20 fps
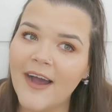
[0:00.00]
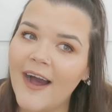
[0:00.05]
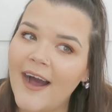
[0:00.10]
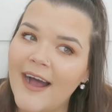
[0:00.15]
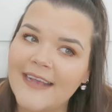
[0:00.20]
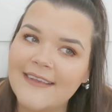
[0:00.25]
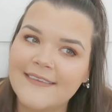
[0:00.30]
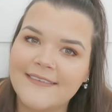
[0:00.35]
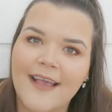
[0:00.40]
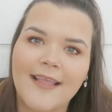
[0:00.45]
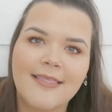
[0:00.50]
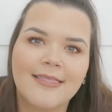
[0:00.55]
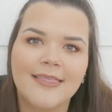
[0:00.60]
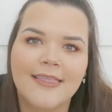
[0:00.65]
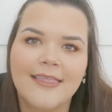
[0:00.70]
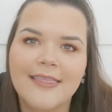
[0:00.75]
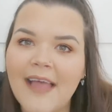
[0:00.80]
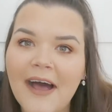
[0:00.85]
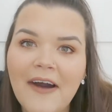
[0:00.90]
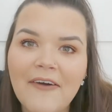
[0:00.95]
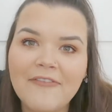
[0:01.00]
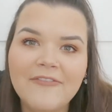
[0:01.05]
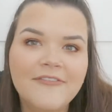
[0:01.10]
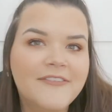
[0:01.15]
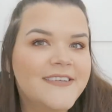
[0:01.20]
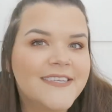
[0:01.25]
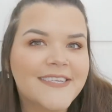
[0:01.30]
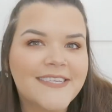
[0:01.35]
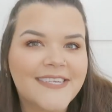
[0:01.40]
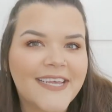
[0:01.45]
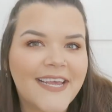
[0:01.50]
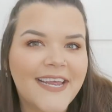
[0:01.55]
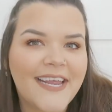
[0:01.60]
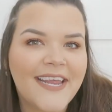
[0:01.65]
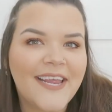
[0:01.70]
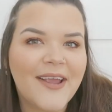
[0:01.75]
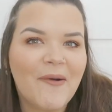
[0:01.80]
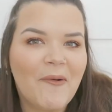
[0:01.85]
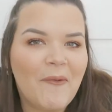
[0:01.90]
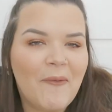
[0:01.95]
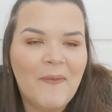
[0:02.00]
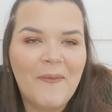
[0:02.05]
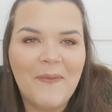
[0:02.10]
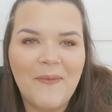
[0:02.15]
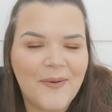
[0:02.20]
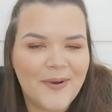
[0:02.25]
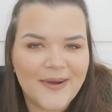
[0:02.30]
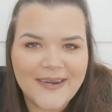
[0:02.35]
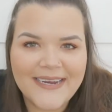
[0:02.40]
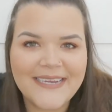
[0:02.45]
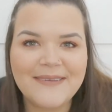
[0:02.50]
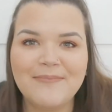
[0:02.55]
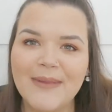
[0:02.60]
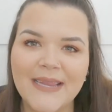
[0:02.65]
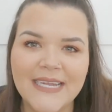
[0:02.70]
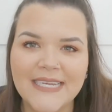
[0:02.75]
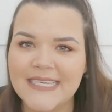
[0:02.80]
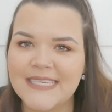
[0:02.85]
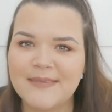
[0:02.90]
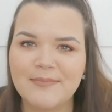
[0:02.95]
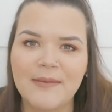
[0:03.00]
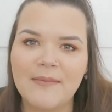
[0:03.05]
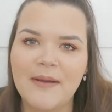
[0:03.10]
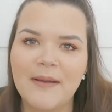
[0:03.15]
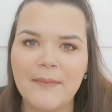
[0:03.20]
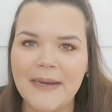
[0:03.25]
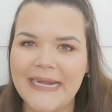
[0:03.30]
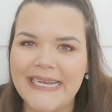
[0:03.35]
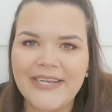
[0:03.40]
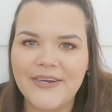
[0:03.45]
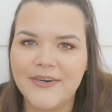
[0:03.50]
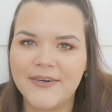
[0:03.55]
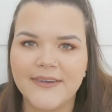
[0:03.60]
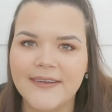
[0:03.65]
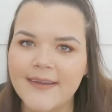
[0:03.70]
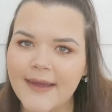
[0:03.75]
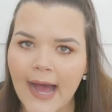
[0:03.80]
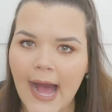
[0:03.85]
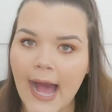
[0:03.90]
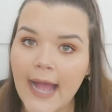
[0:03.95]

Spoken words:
guys love to see what I bloody spend my money on.